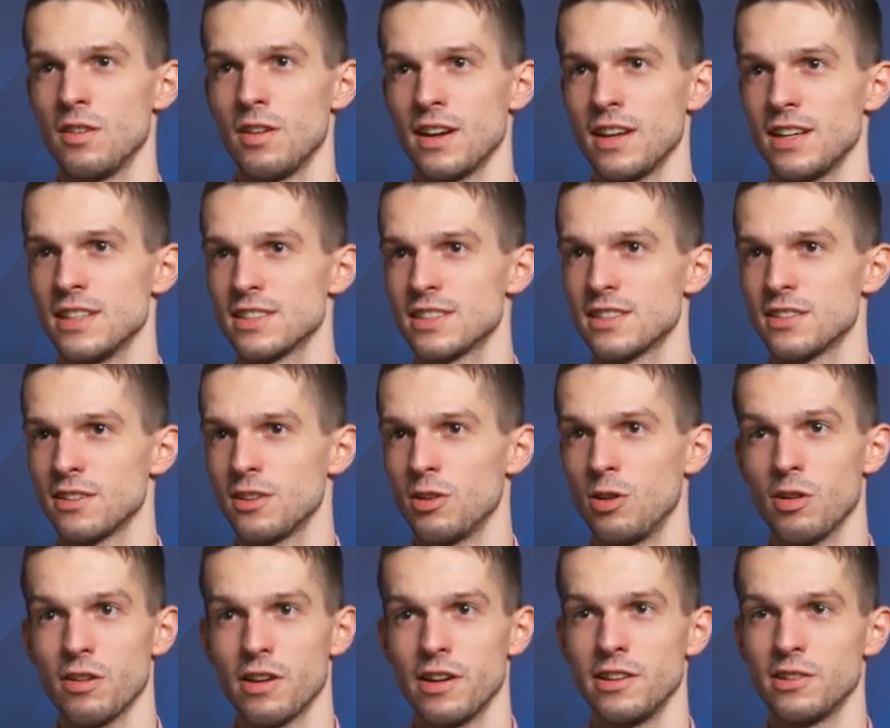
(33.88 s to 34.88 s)
against
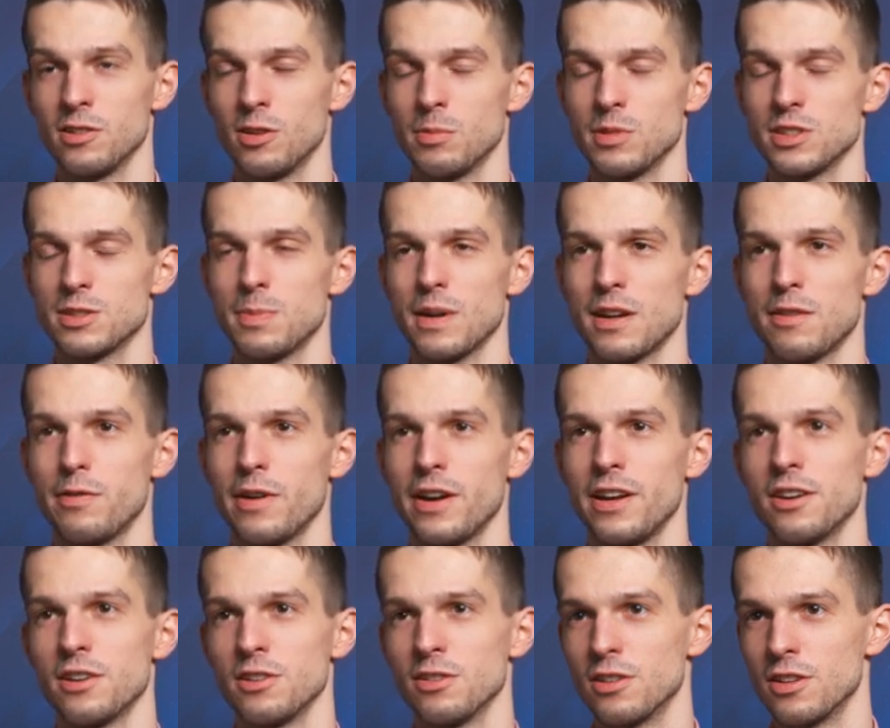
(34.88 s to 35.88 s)
Olga it almost
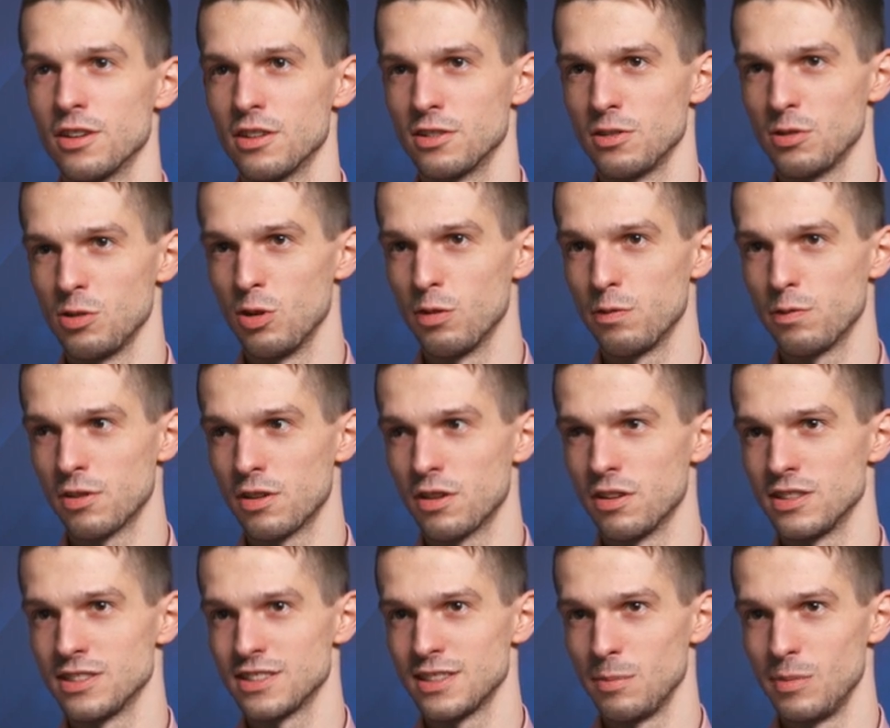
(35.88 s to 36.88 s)
backfired, or to go
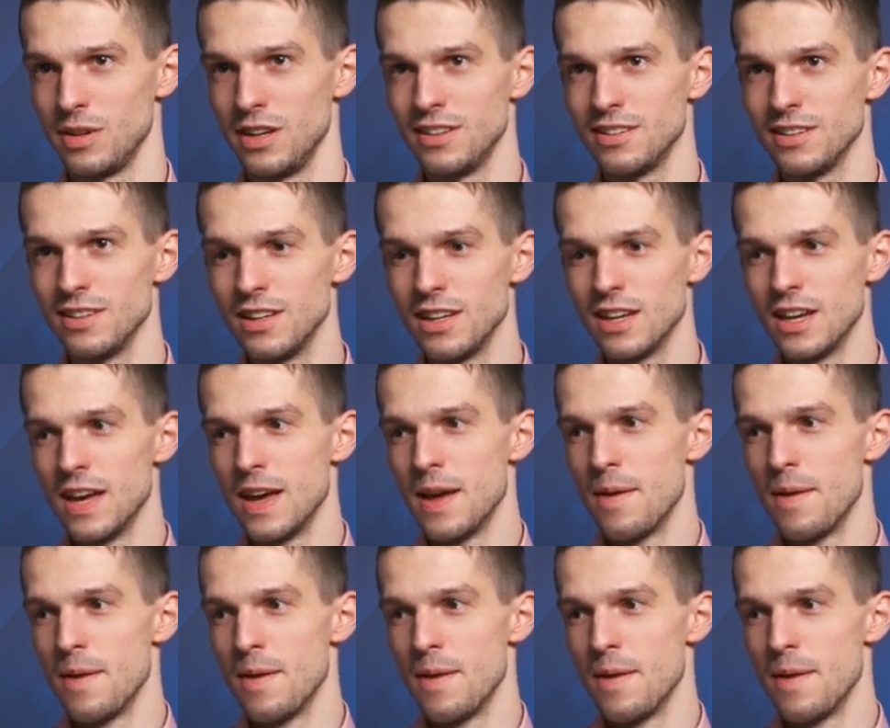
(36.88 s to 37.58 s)
for stability.